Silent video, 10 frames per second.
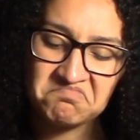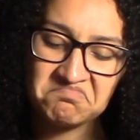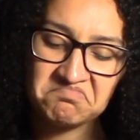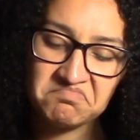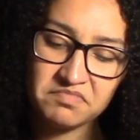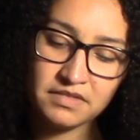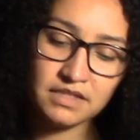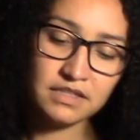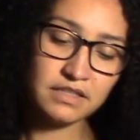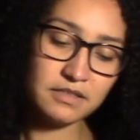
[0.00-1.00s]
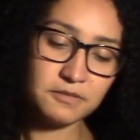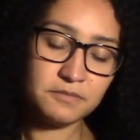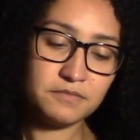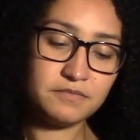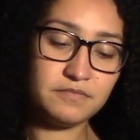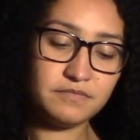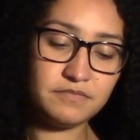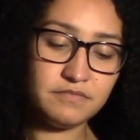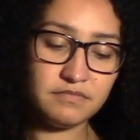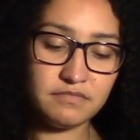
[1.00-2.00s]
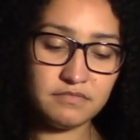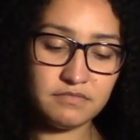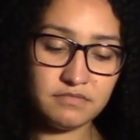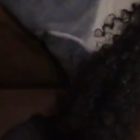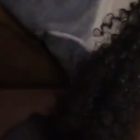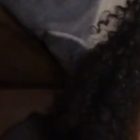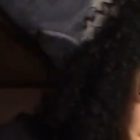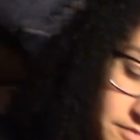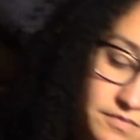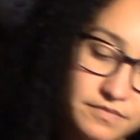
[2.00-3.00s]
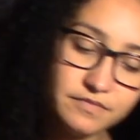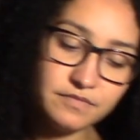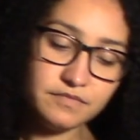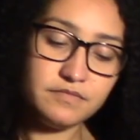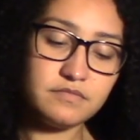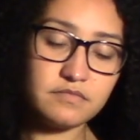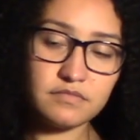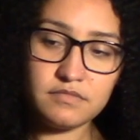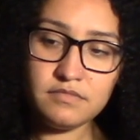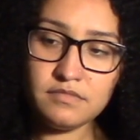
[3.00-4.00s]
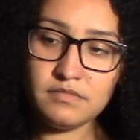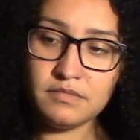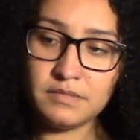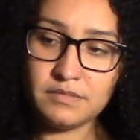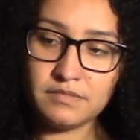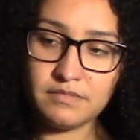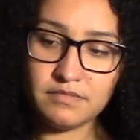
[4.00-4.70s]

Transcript: (not speaking)